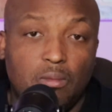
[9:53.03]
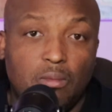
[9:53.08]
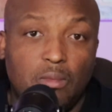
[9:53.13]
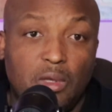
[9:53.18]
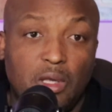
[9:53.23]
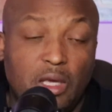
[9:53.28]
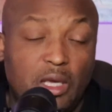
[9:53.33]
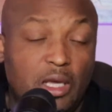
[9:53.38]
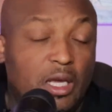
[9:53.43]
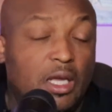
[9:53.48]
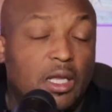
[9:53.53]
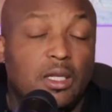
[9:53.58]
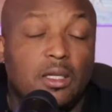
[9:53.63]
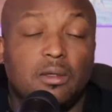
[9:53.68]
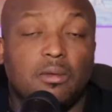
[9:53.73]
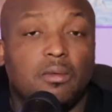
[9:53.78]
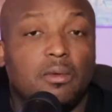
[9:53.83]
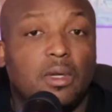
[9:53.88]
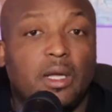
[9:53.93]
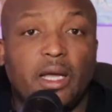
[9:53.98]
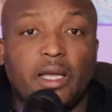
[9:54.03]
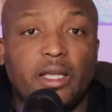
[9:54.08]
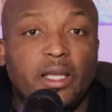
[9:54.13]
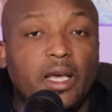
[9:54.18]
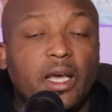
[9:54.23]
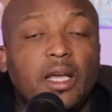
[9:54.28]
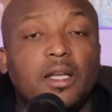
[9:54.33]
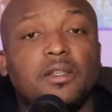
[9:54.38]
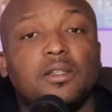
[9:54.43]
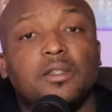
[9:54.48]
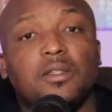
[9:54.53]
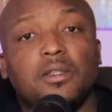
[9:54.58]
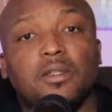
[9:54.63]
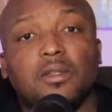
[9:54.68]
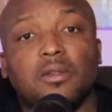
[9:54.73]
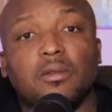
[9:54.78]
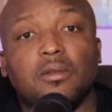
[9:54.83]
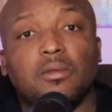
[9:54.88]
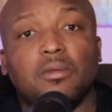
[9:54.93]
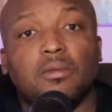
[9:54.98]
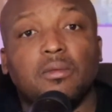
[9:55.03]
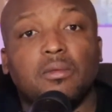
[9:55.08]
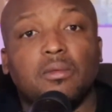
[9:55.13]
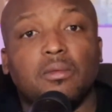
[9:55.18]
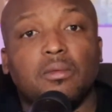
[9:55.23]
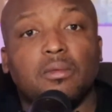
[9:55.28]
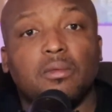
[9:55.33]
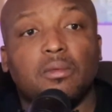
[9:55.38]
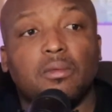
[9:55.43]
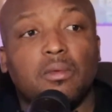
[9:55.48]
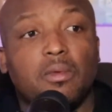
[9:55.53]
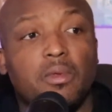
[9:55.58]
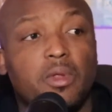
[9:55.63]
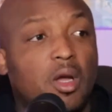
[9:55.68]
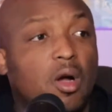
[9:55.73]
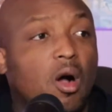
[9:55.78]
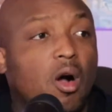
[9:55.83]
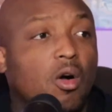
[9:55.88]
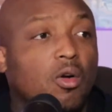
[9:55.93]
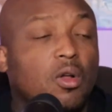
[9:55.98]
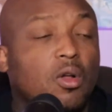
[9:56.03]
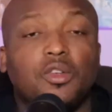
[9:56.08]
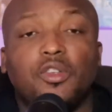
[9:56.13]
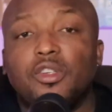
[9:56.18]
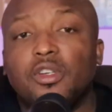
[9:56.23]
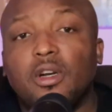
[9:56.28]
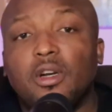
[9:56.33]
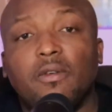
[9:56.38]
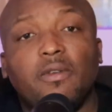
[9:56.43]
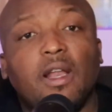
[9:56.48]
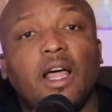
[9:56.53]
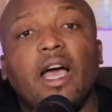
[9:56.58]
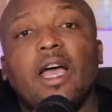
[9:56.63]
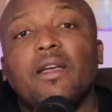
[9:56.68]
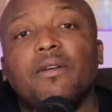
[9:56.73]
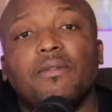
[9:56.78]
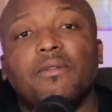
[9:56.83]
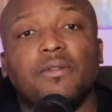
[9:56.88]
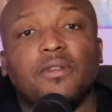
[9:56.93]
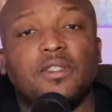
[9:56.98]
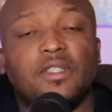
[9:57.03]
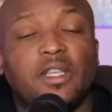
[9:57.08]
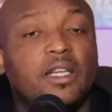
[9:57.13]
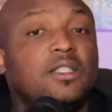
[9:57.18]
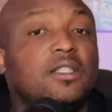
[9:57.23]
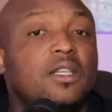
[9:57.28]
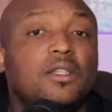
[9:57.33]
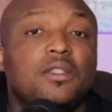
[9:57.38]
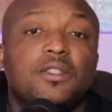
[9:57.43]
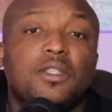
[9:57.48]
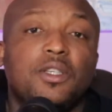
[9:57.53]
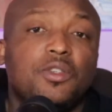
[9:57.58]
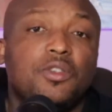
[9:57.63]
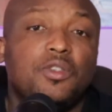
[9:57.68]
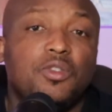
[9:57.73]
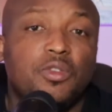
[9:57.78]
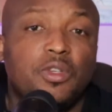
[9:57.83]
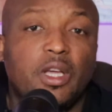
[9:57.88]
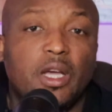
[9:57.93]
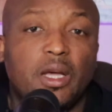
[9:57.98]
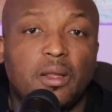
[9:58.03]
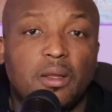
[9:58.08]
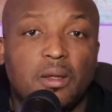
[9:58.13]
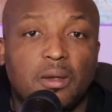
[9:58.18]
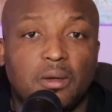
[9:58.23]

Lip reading: And I guess they're all going to serve life sentences together.